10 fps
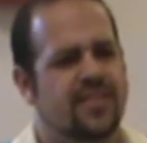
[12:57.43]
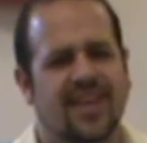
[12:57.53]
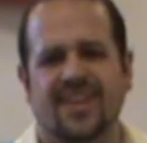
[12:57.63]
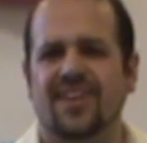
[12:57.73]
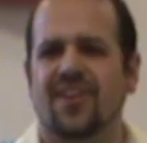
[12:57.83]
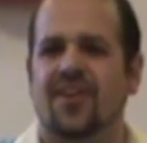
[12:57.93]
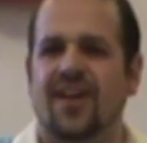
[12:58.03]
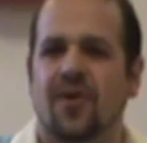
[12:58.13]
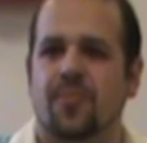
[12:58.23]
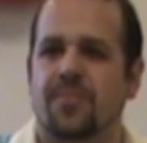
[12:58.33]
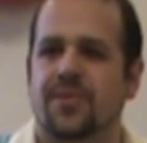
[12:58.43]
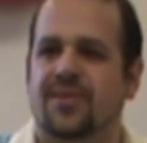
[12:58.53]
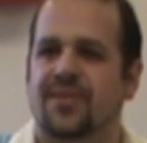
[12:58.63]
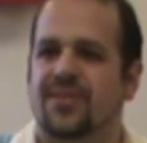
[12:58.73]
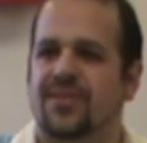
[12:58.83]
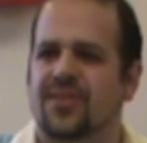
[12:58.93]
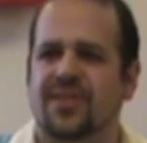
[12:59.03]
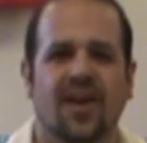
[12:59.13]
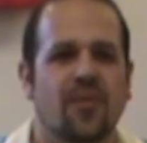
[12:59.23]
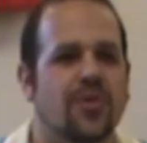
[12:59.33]
they need our help.
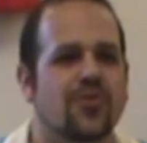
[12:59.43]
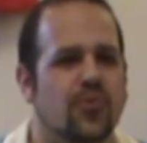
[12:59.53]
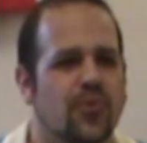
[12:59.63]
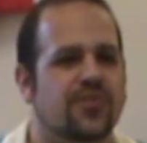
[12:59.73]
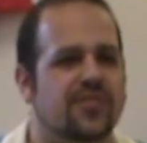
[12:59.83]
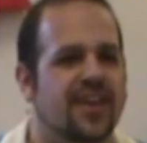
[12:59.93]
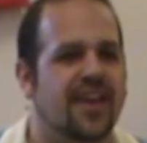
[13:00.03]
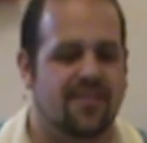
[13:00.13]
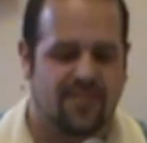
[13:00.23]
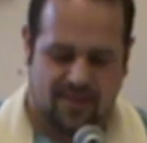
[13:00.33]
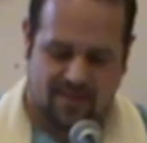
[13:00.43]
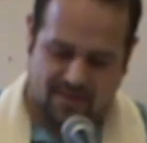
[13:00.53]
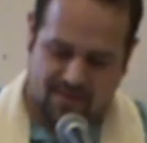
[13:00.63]
Look how much worse they have it.